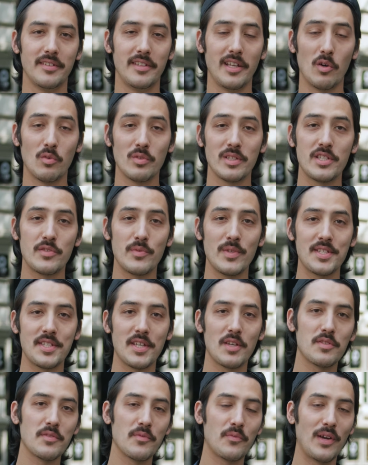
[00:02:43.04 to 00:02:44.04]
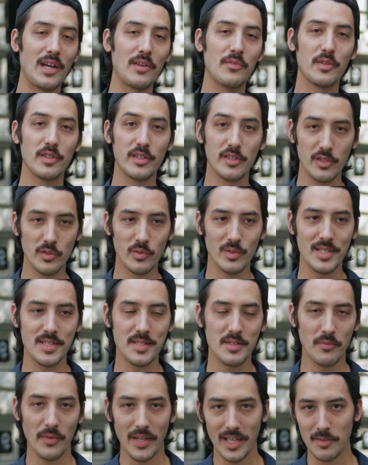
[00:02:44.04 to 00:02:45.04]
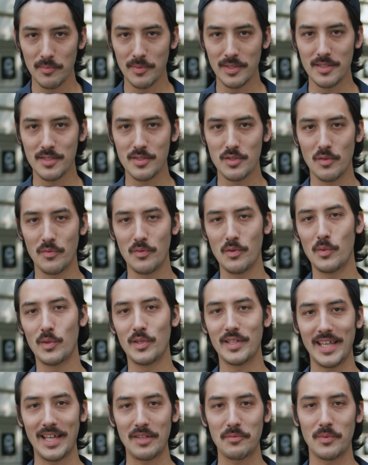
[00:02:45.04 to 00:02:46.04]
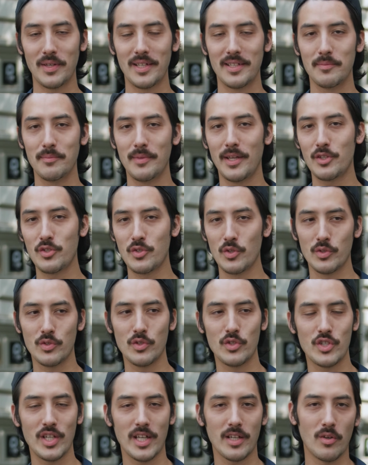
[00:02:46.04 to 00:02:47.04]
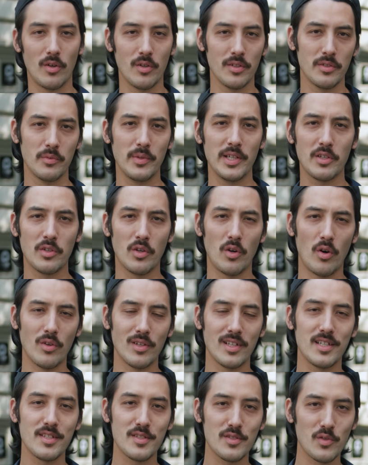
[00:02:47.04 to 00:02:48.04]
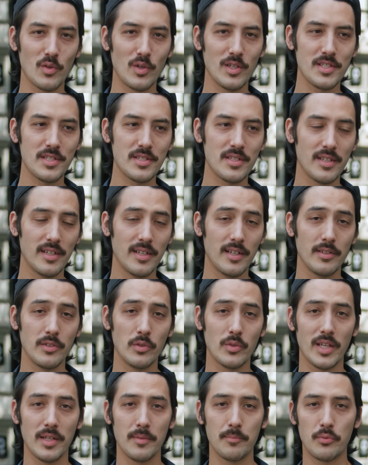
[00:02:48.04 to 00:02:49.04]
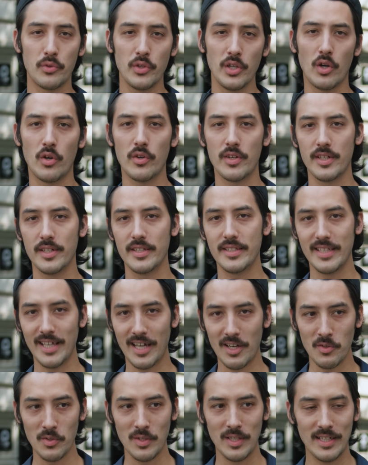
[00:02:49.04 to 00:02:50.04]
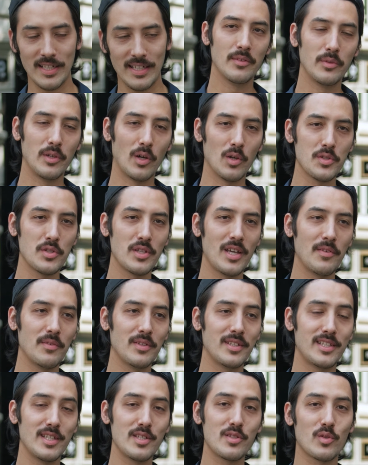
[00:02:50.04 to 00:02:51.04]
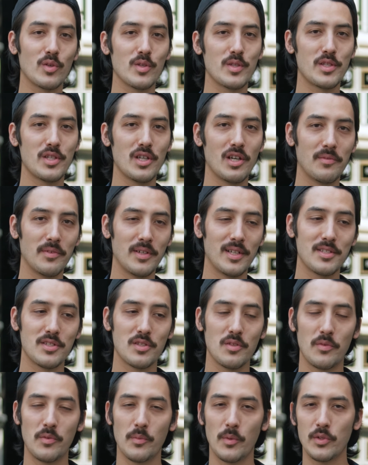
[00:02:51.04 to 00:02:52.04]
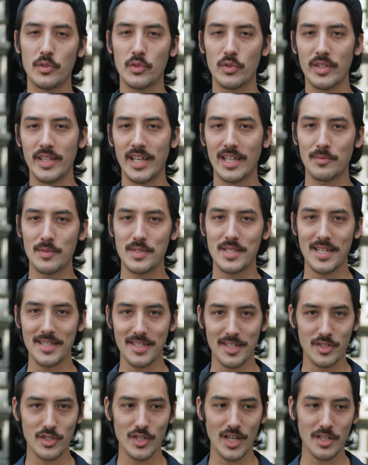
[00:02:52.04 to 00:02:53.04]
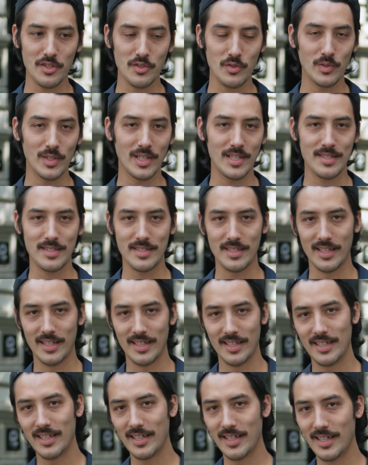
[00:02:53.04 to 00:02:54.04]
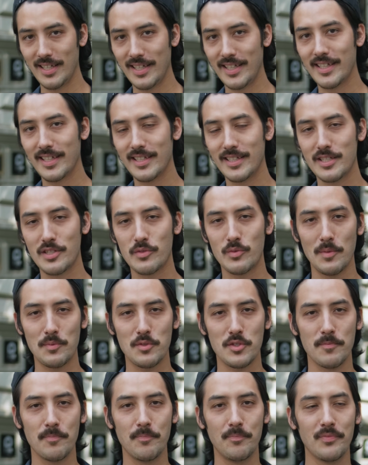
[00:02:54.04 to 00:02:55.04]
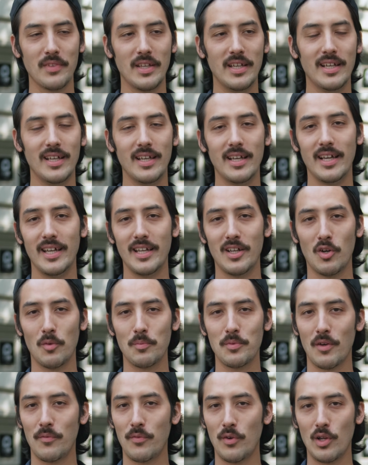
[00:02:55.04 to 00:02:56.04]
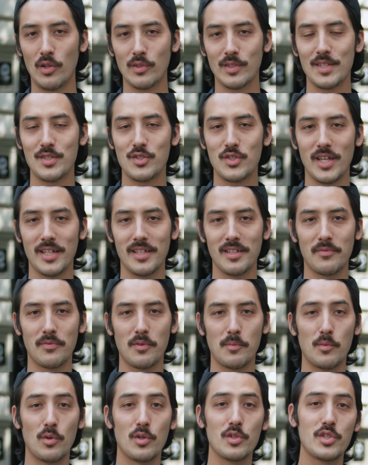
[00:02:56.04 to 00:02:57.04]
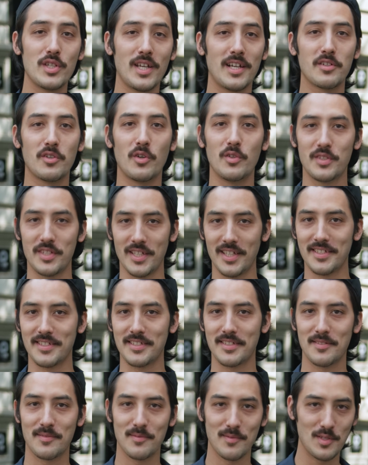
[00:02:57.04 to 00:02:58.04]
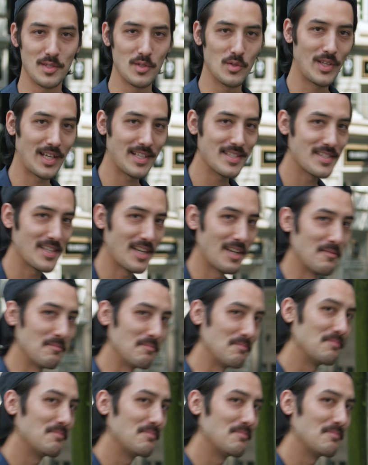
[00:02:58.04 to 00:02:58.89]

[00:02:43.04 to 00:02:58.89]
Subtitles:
There are only 3,500 units available, so if you want to get one, make sure to check all the RICOH online stores. You can pre-order it now. We also have a Discord server, so if you want to connect with other GR shooters, link in the description. And I hope you're following this channel for more GR content. See you next time.